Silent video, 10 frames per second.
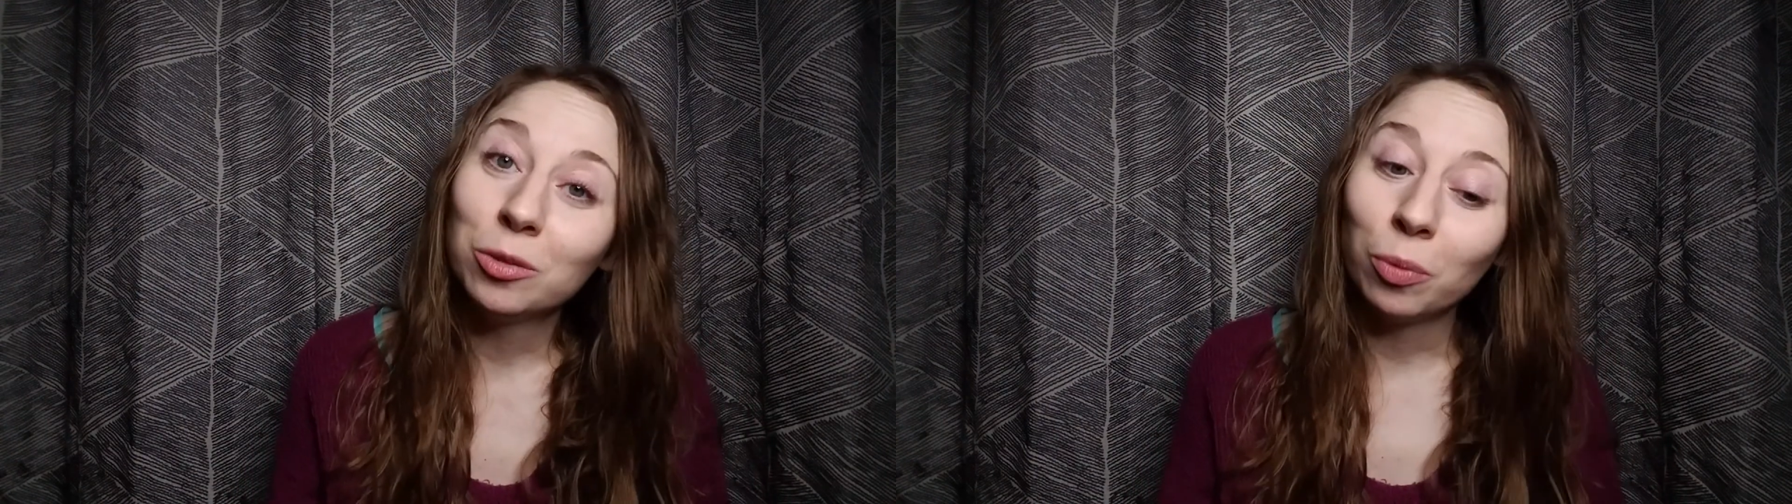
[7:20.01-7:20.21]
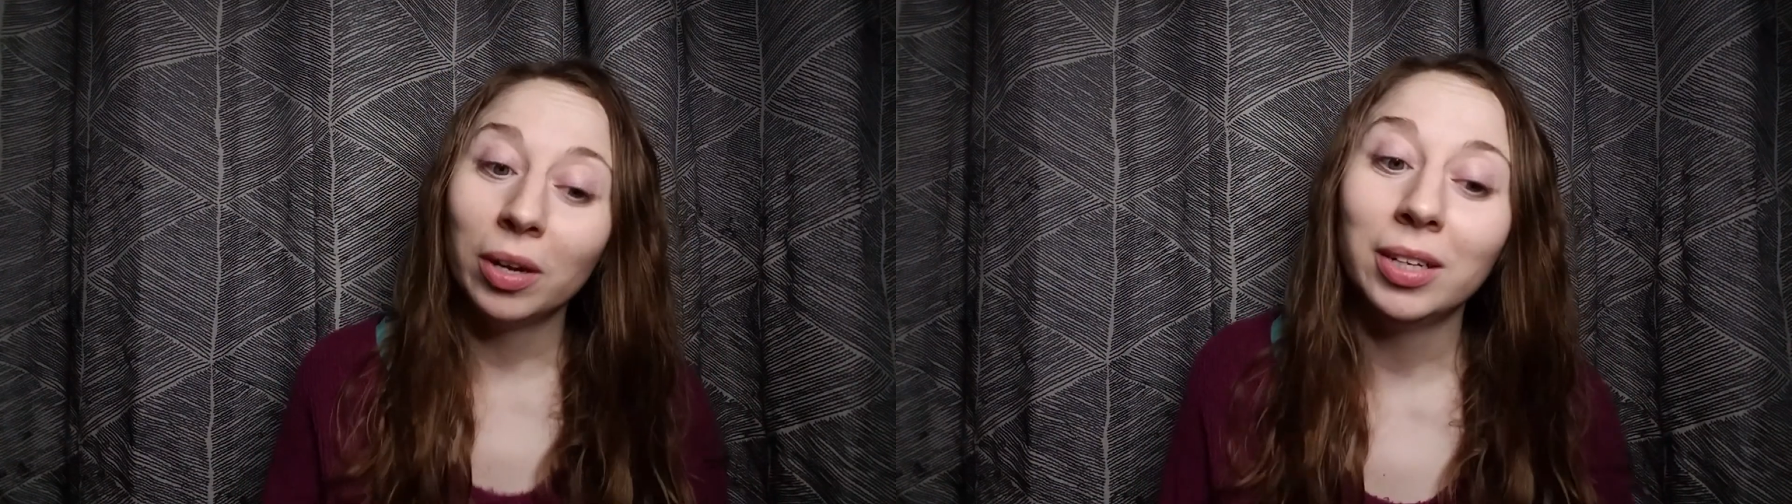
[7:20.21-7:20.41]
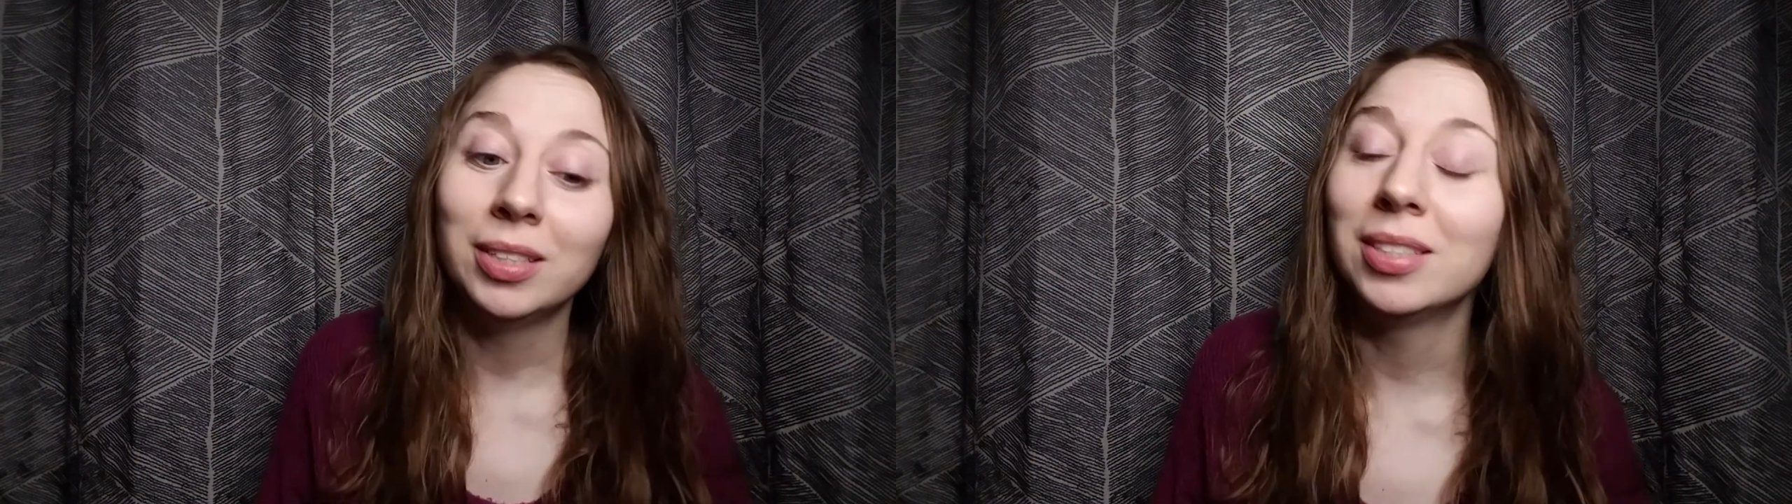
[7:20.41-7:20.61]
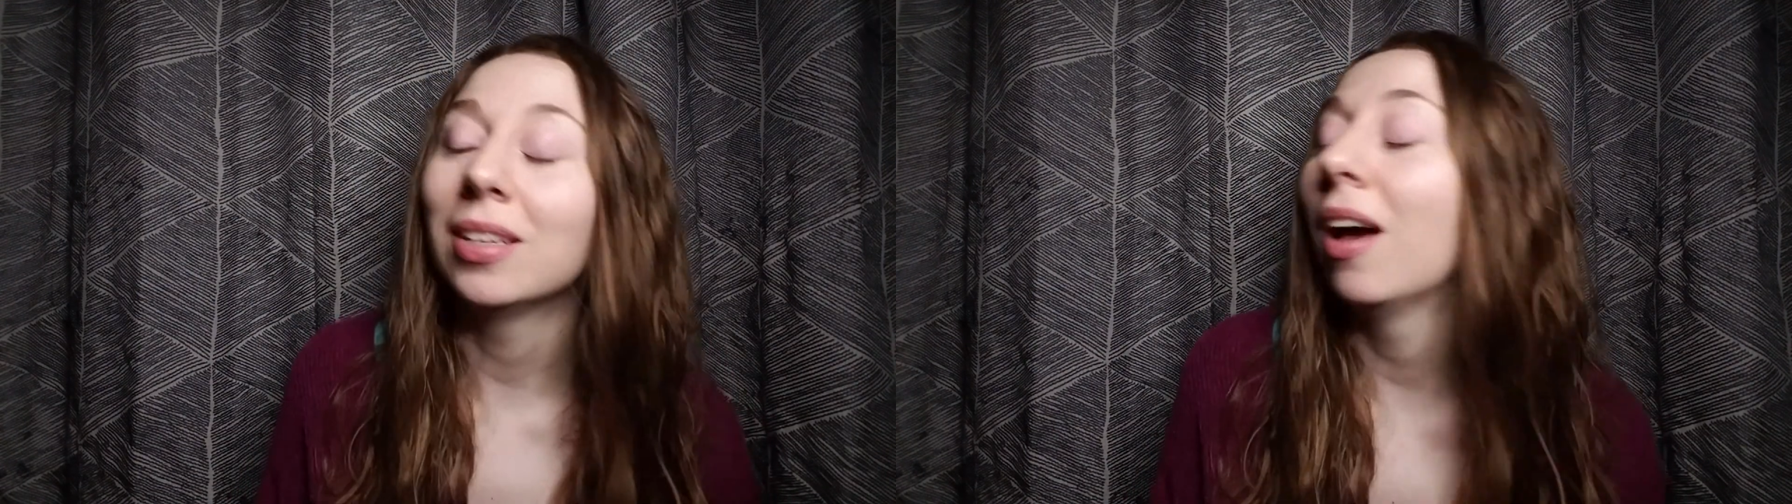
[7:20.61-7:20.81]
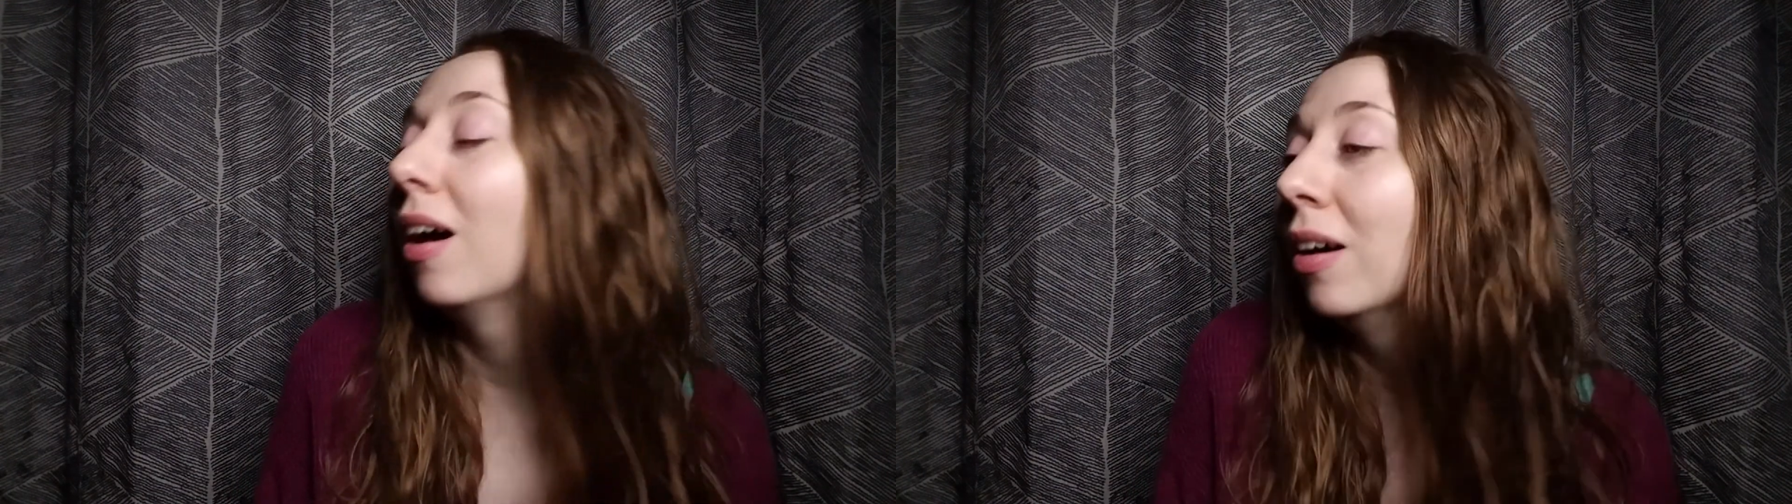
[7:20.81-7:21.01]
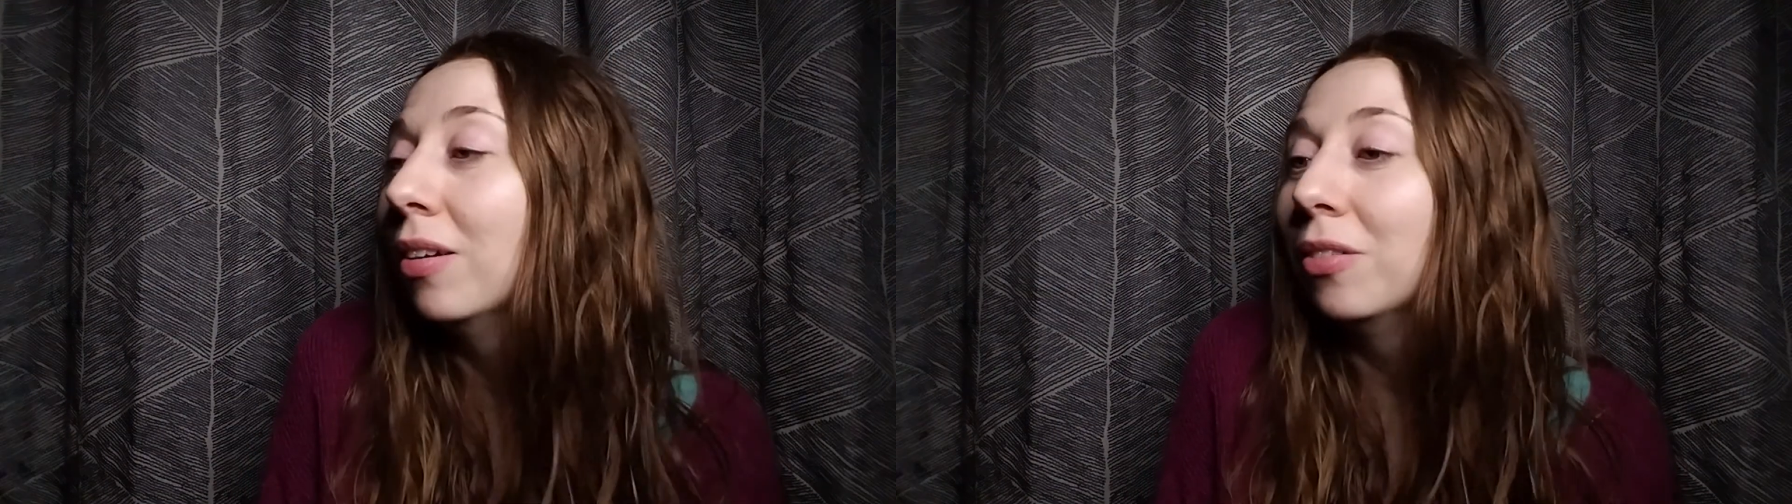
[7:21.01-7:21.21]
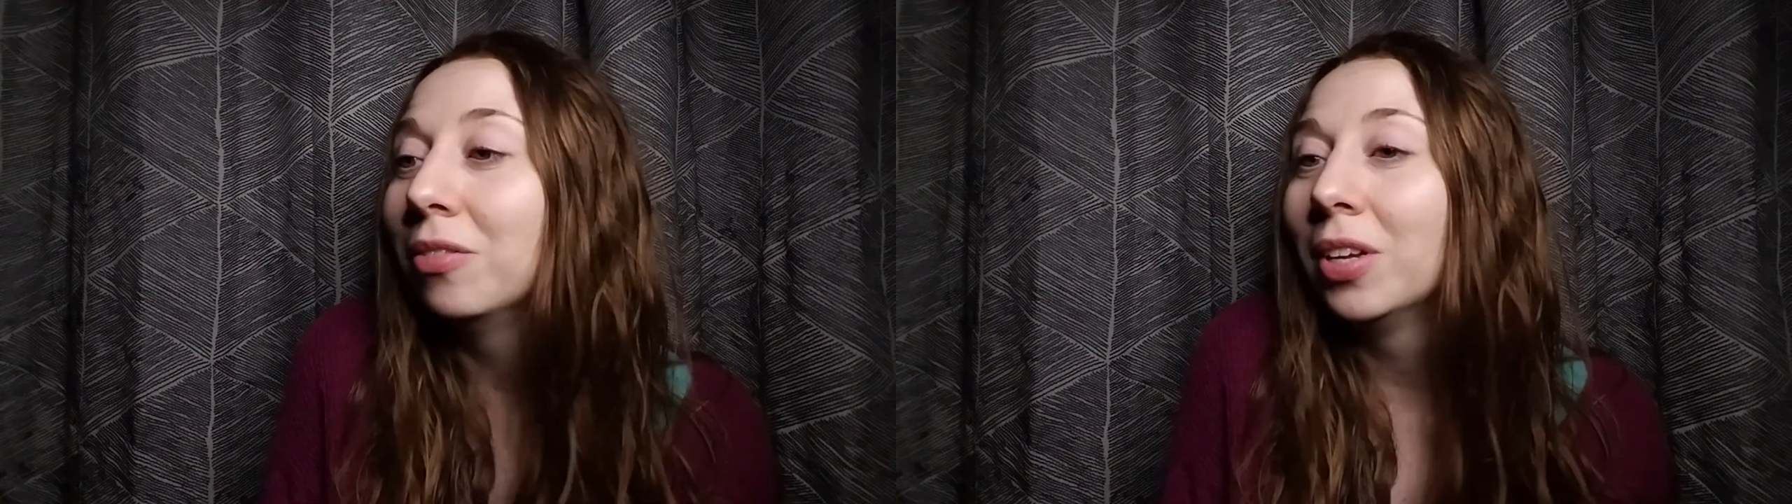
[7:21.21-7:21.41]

was of,